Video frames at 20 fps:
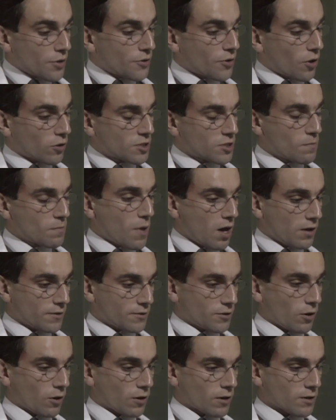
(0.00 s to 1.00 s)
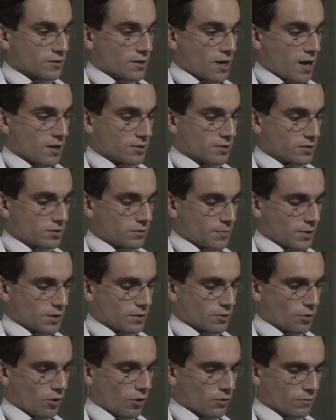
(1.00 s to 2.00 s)
Dr. Martok has asked me
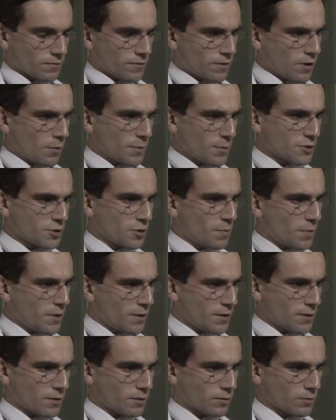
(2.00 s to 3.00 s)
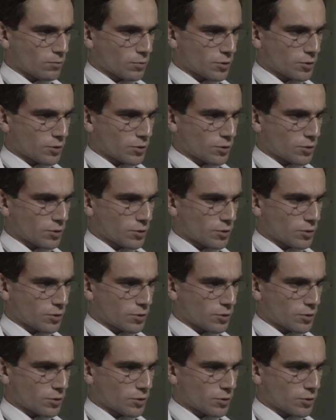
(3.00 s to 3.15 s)
to confirm his opinion.